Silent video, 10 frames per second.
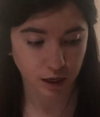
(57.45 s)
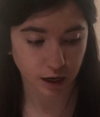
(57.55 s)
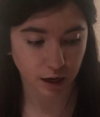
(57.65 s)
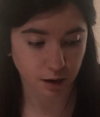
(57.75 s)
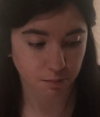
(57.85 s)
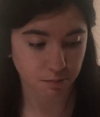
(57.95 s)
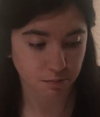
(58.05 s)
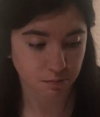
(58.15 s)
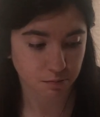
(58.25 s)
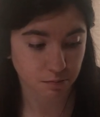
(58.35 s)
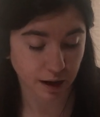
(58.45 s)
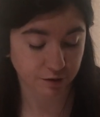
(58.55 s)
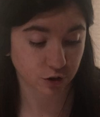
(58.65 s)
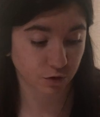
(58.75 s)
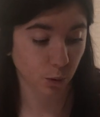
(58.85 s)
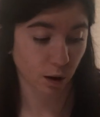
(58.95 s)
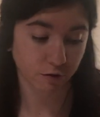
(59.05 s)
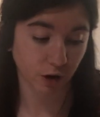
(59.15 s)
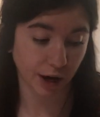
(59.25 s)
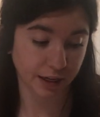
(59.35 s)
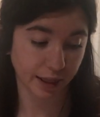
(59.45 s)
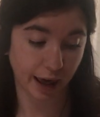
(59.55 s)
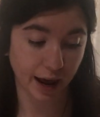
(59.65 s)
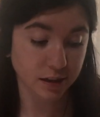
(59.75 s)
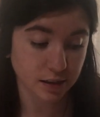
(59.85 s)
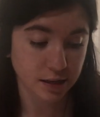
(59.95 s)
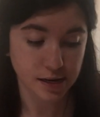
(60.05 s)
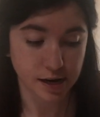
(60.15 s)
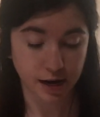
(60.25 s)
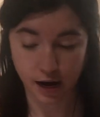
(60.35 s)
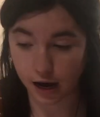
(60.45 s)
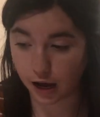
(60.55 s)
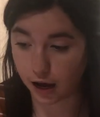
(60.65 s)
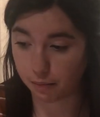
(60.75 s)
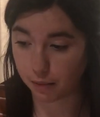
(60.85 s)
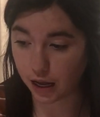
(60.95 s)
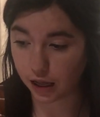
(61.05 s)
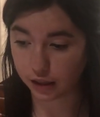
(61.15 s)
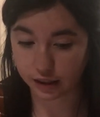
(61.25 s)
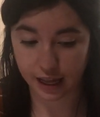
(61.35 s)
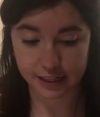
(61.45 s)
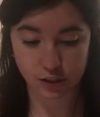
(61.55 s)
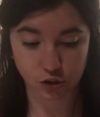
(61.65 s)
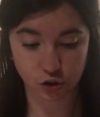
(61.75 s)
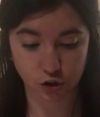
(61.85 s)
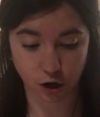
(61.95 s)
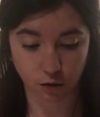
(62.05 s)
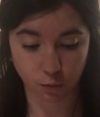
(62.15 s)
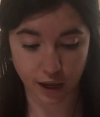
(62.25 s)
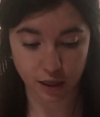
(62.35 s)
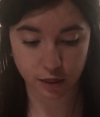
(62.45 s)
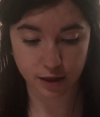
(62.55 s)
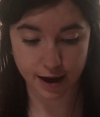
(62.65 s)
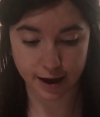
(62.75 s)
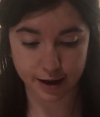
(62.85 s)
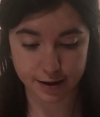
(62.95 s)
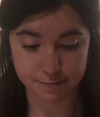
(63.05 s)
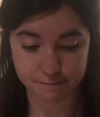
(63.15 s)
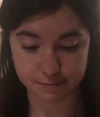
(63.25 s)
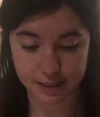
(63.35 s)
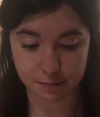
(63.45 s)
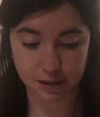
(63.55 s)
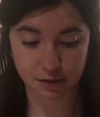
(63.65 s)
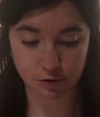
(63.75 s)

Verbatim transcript: Um, if so, if you want to find that, um, let's start with um, some of